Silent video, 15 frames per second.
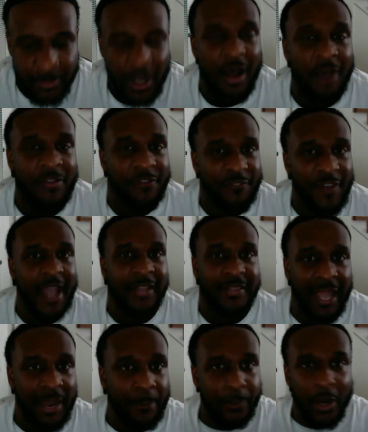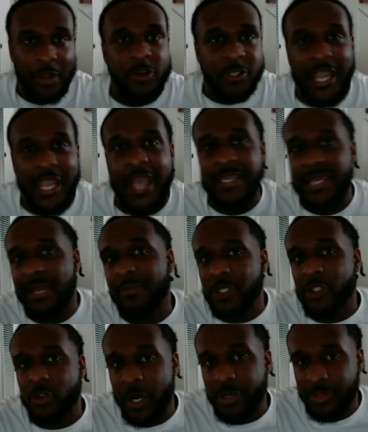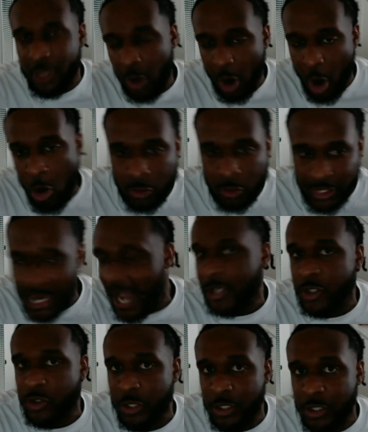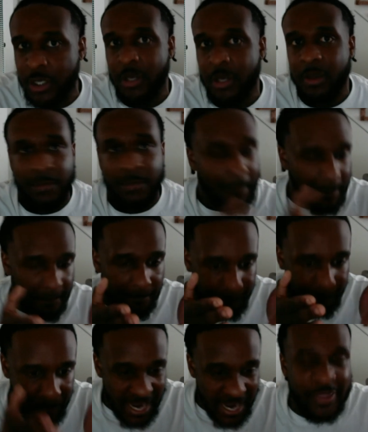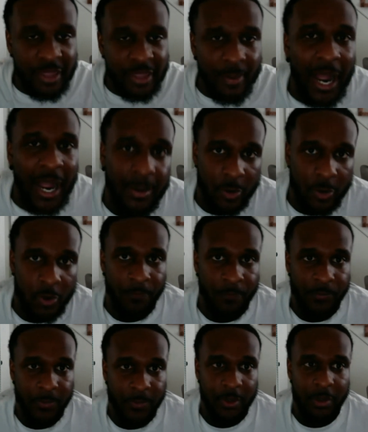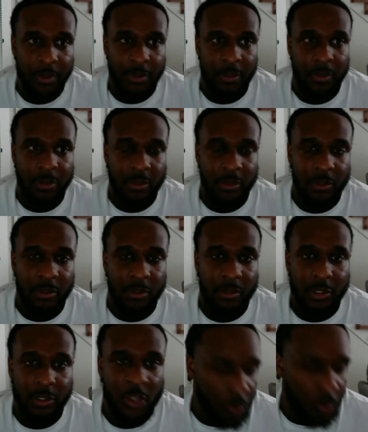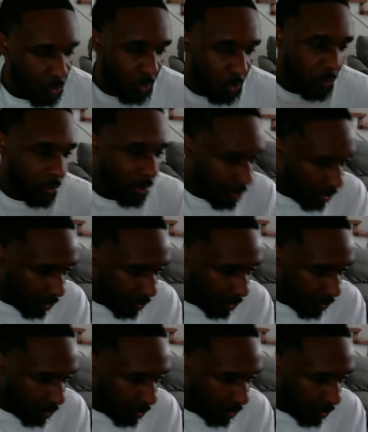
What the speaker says: of the fact that brothers can't demonstrate their own doctrine in the Bible. So we're